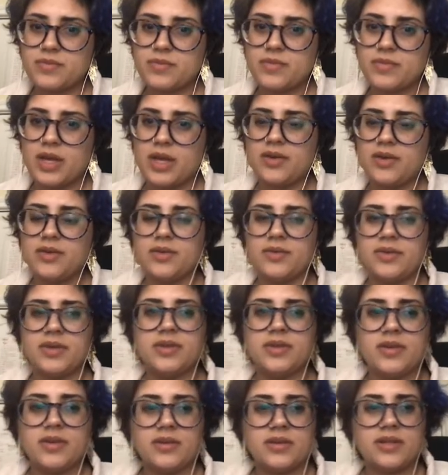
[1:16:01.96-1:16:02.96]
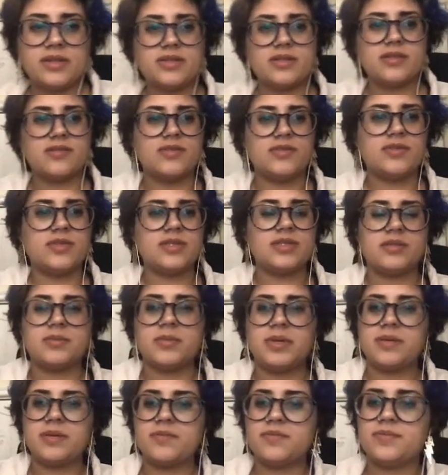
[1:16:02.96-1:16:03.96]
I don't know either. That's confusing to
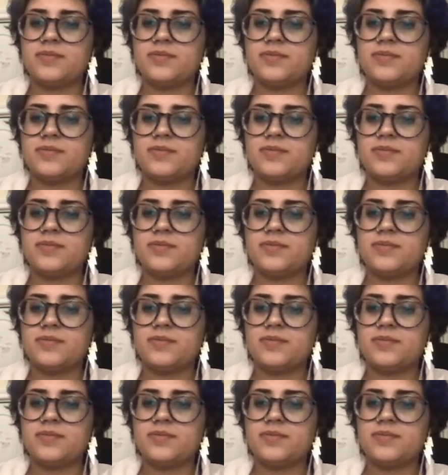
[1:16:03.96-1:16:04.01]
me.